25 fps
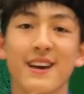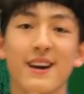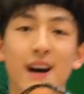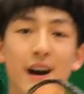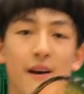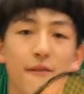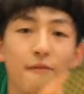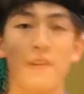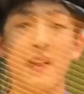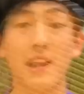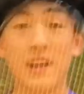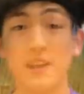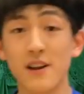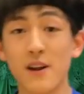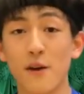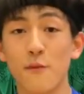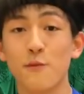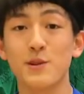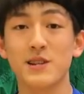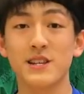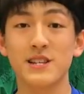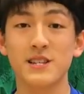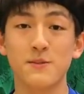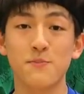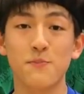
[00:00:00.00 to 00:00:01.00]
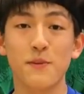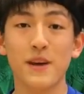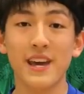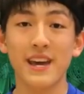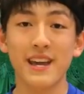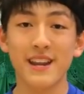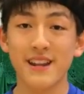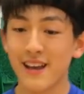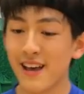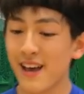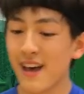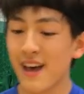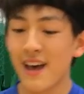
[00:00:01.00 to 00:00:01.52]
I fell in love with the speed
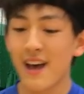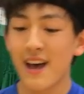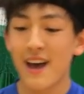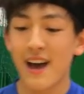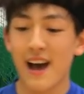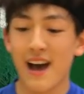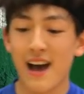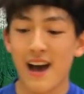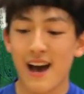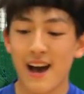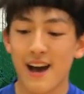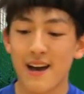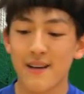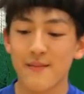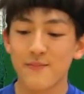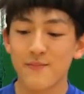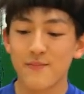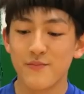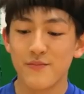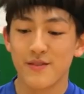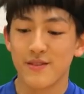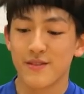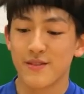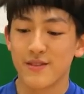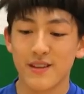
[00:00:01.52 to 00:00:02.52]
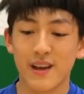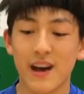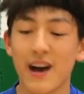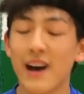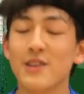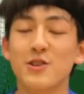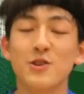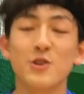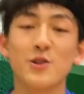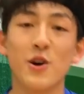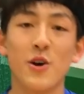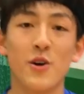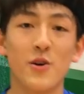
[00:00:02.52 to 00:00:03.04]
and I
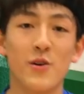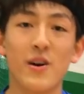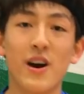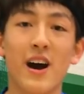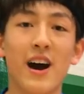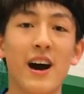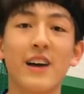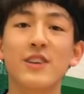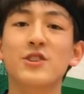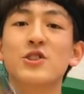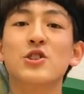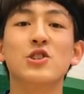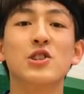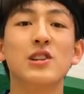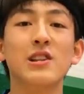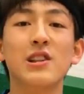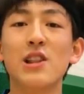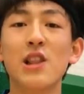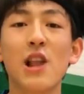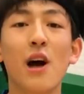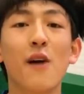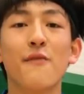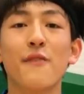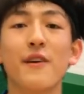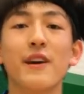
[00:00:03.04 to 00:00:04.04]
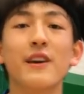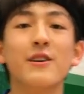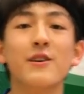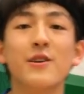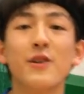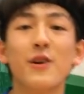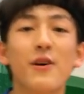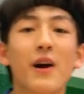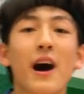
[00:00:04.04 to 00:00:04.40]
don't know, I just love it, you know.